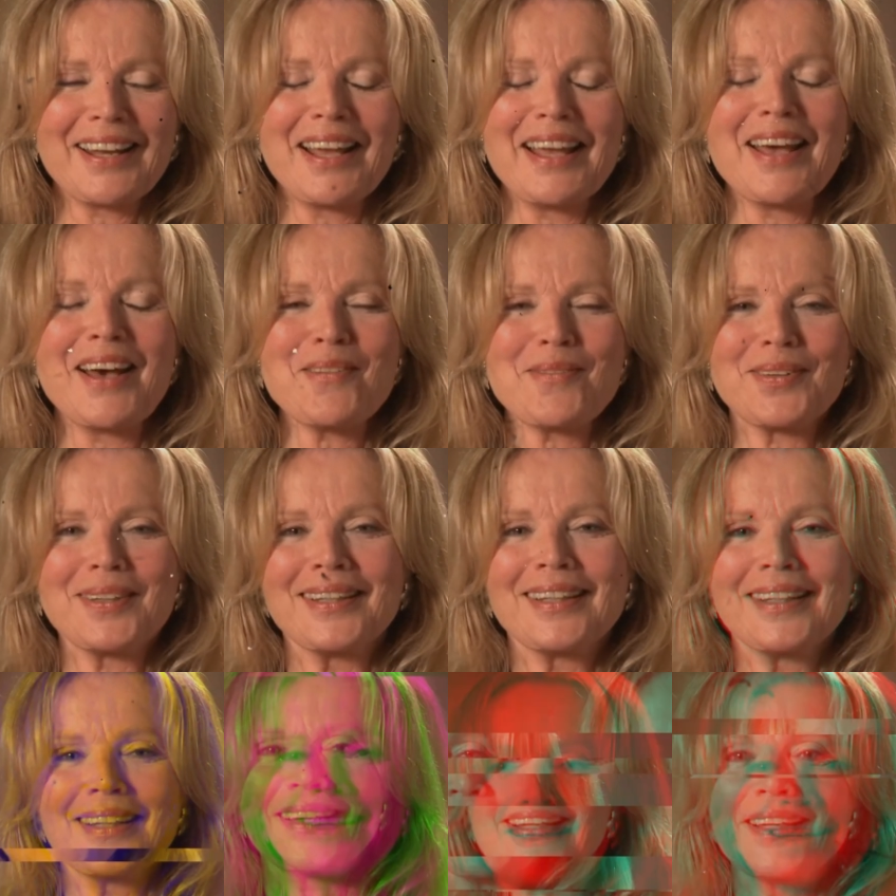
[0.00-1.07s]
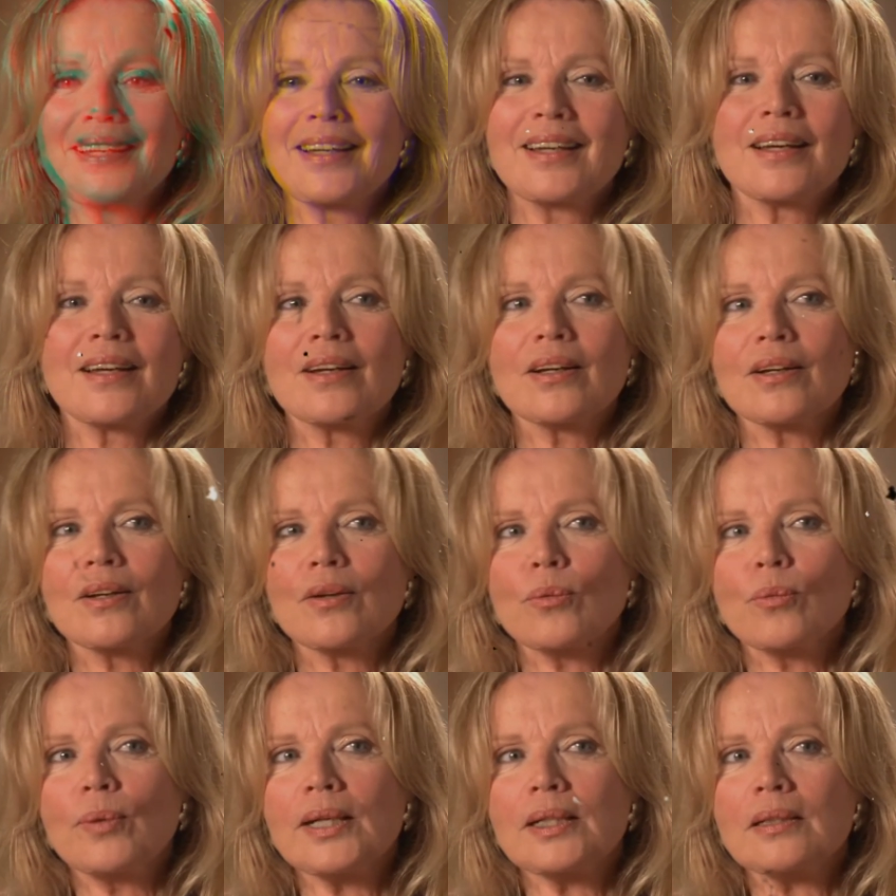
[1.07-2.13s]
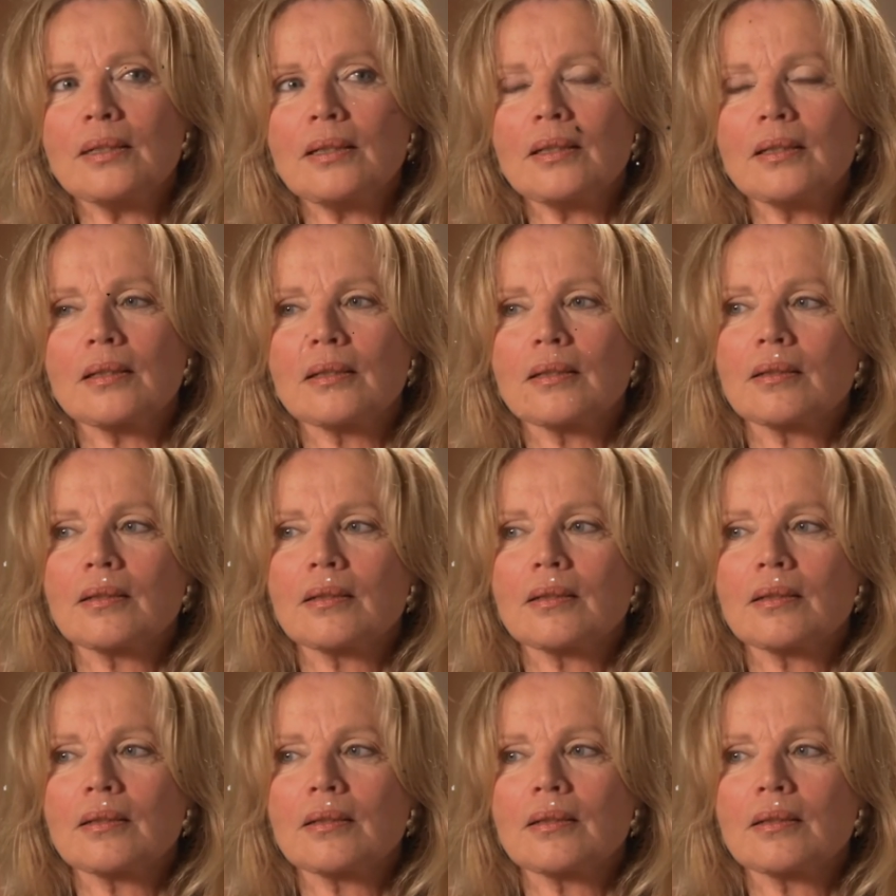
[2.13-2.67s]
and I have Will?